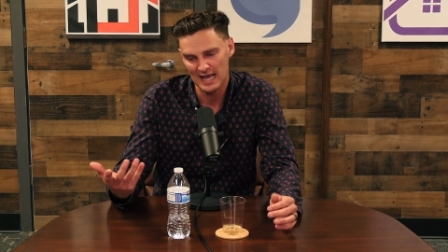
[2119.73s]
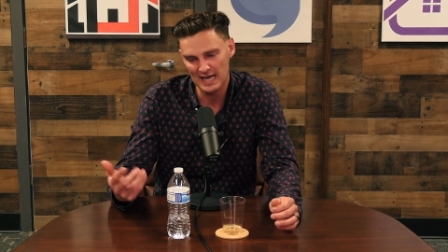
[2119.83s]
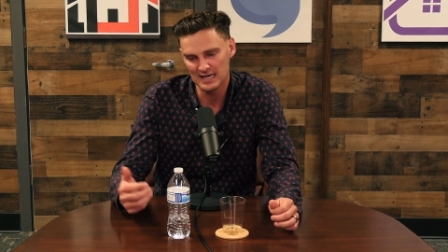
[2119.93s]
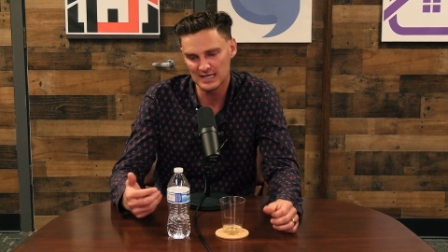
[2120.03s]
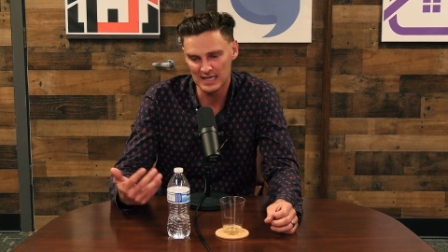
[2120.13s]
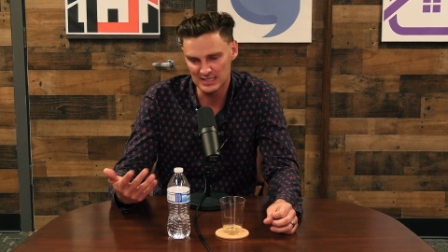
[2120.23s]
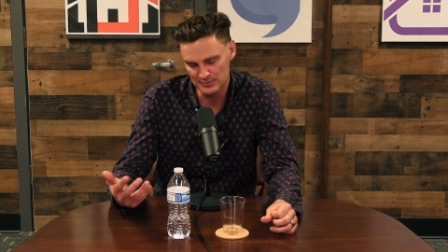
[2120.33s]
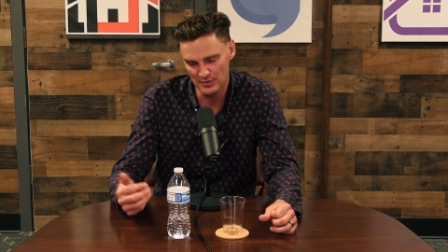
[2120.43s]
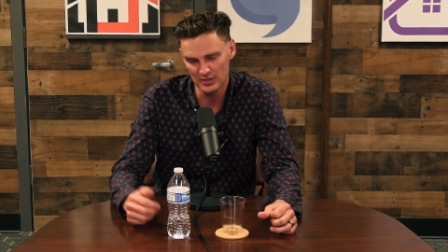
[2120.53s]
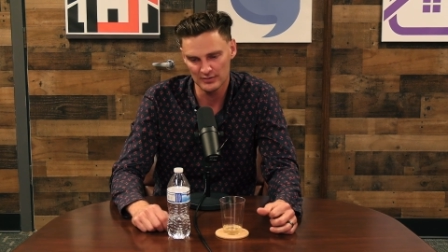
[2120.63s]
And in in
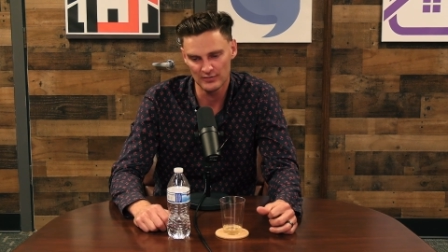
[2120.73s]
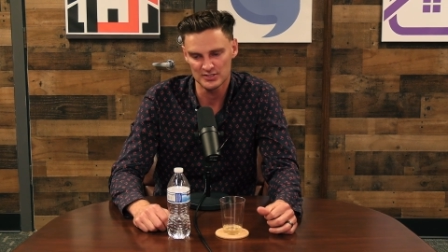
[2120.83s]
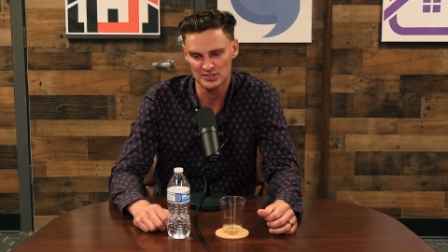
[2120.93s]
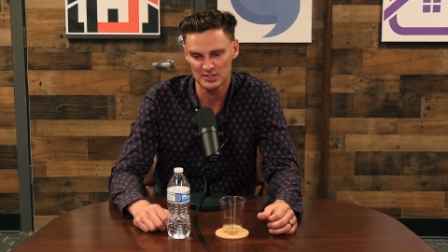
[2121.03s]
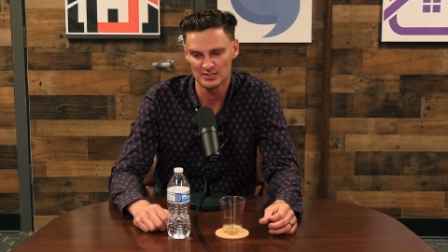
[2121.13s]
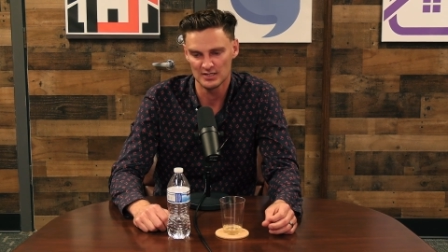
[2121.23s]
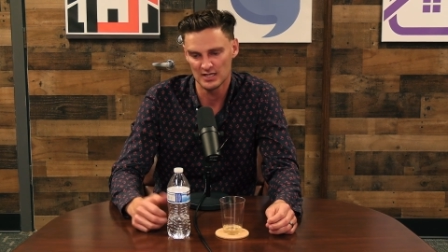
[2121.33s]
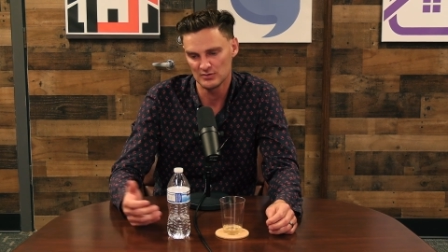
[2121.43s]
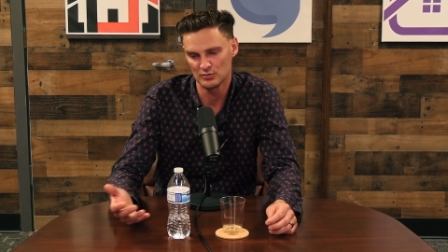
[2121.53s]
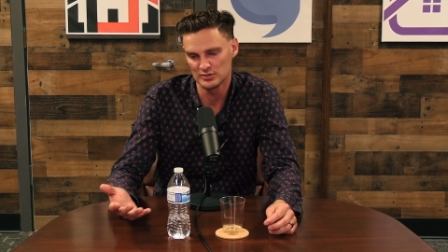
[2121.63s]
this pocket of Austin,
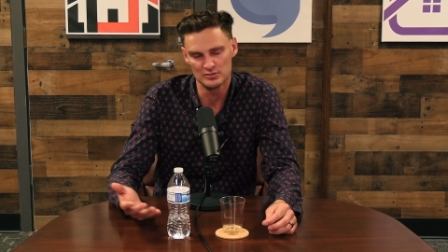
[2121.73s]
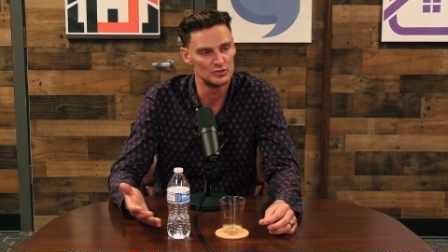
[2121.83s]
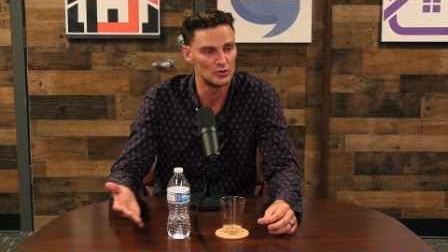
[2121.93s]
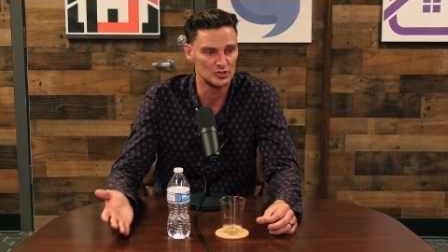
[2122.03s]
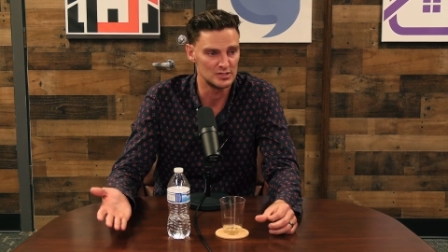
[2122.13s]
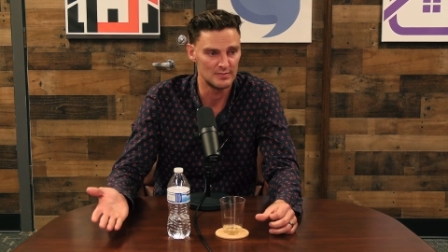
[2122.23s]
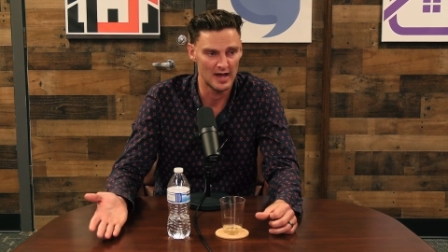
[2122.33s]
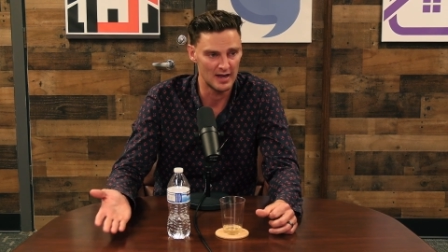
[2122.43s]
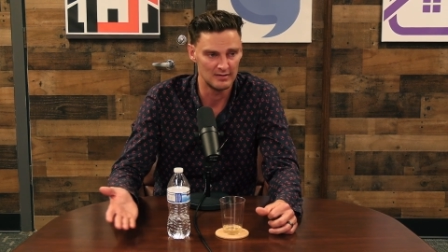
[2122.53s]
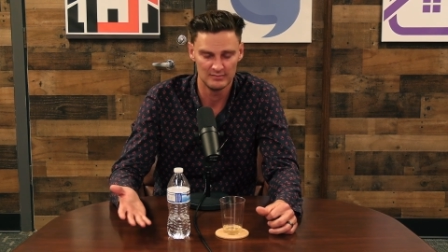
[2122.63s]
it was notoriously
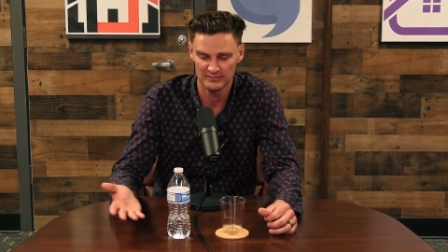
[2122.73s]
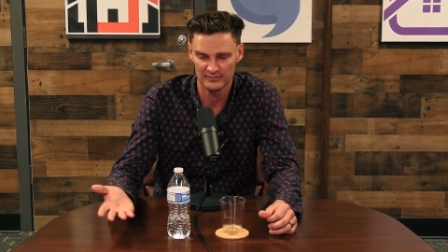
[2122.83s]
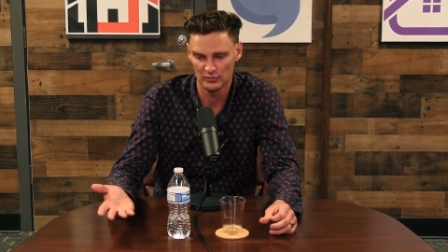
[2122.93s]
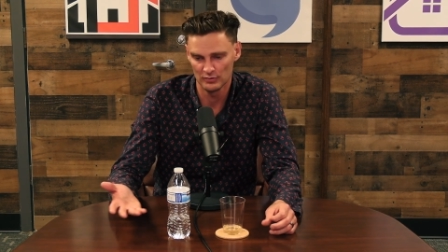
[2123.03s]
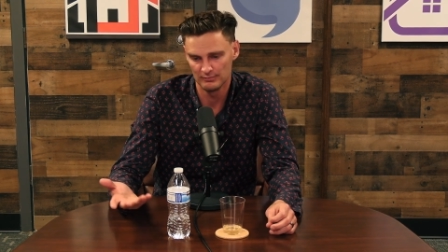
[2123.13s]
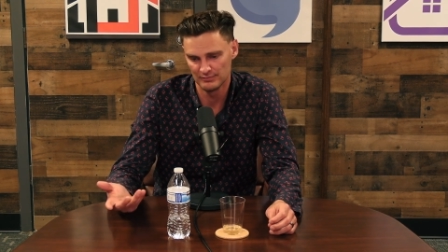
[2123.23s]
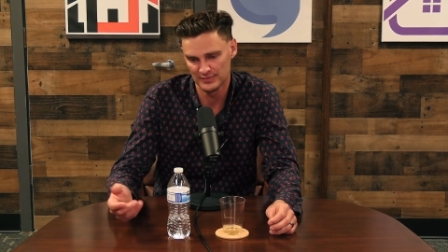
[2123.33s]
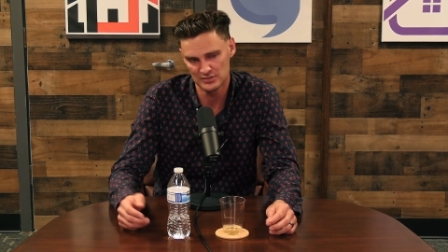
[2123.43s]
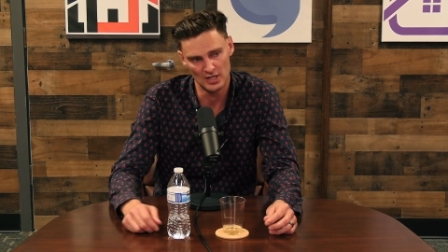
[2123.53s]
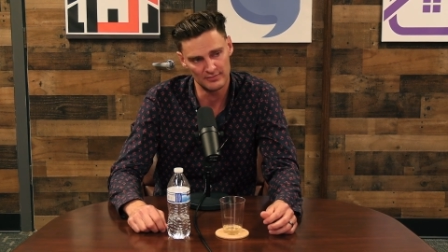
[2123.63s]
bad for
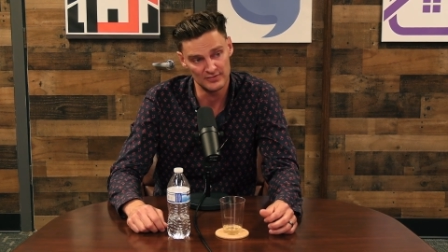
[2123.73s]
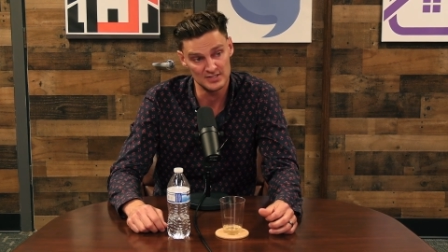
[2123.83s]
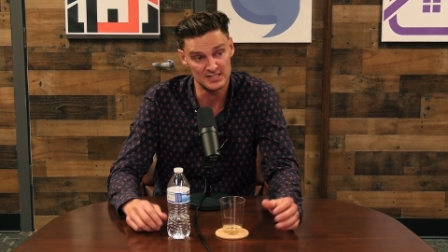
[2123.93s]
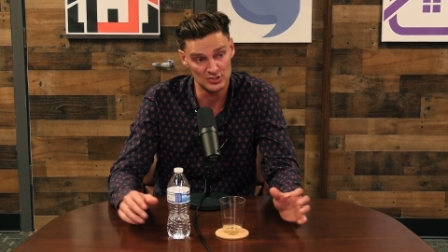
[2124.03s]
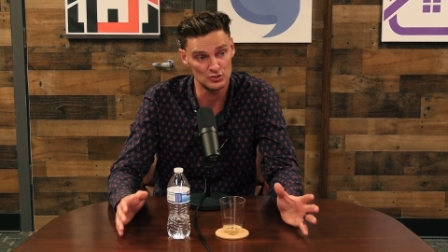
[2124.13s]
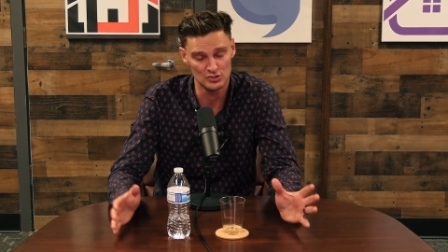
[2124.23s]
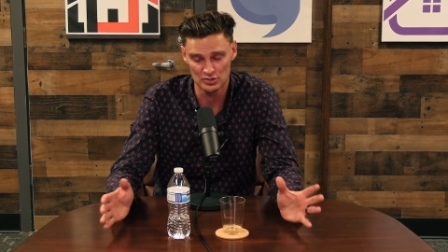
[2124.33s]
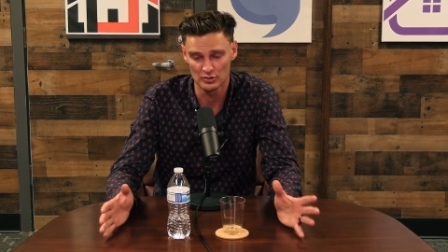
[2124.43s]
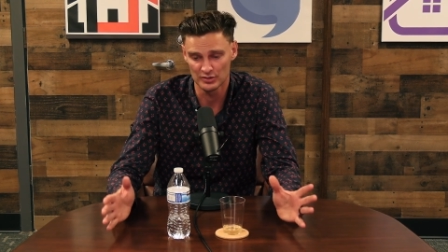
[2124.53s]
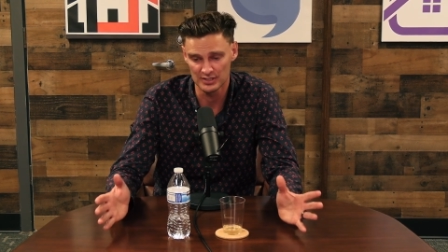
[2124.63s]
this type of in situ
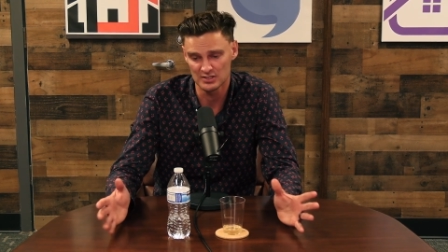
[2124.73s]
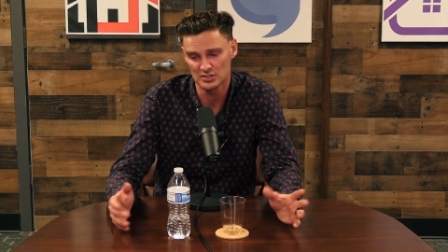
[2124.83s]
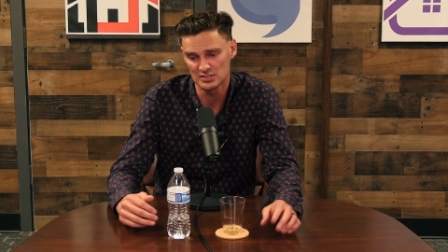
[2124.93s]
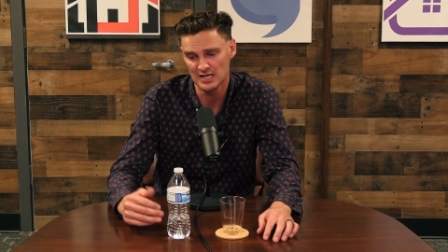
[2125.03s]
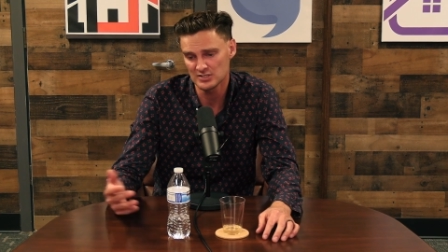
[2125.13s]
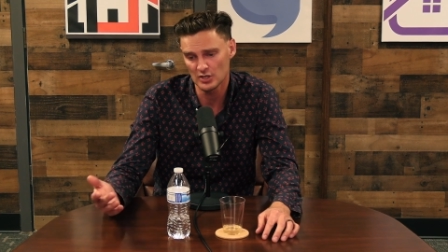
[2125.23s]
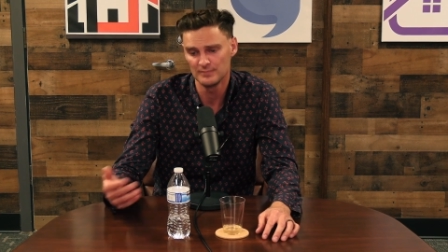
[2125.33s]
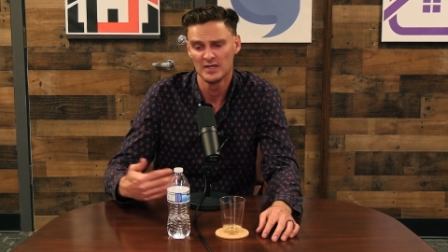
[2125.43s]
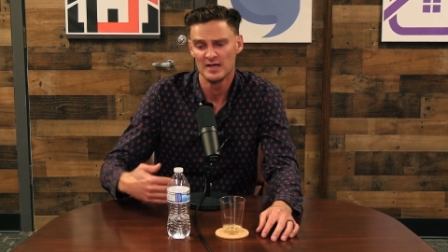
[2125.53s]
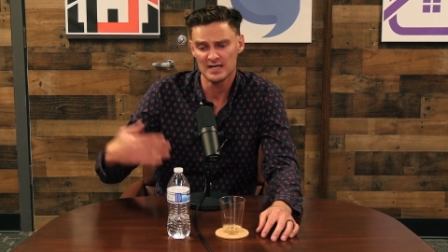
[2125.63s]
soil conditions. And
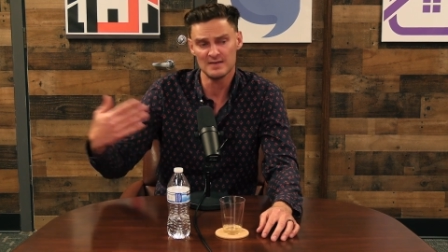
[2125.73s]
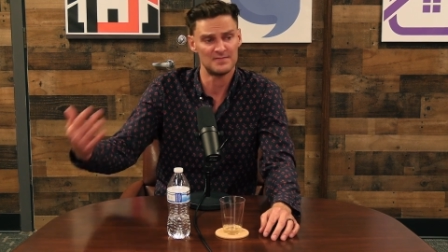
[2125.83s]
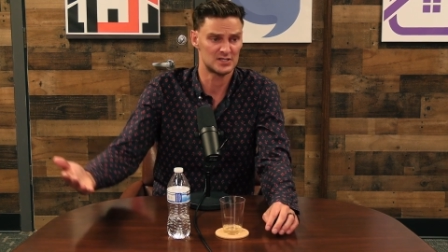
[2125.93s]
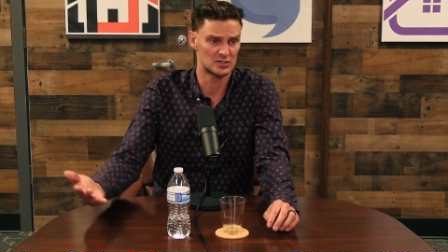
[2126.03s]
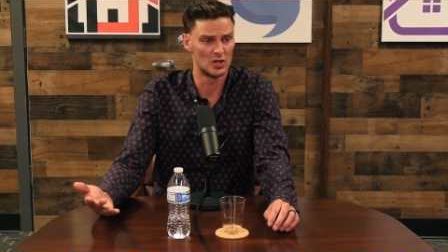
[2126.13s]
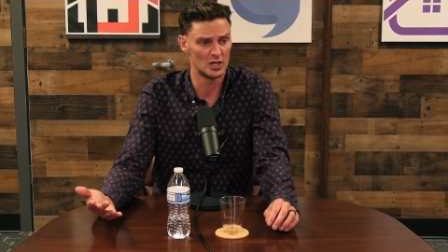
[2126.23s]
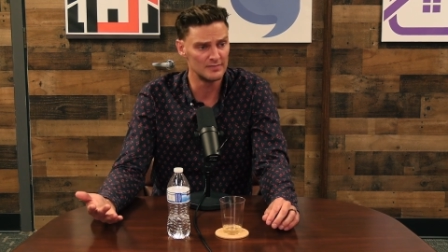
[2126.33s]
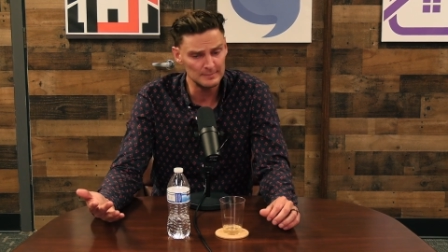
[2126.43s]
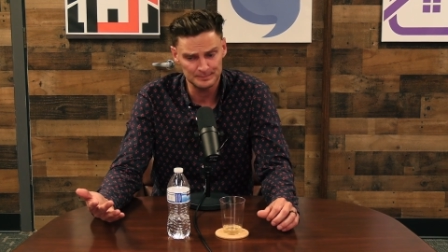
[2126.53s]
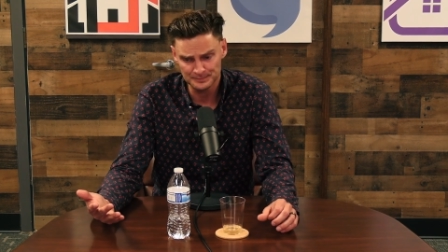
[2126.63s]
so they fixed a lot
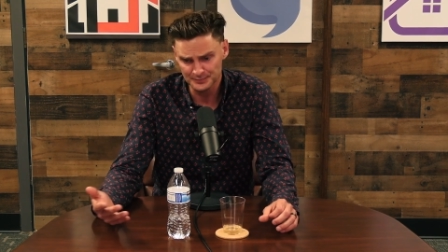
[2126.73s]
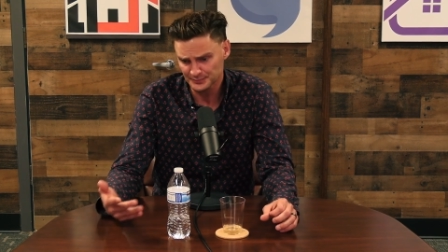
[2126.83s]
of it.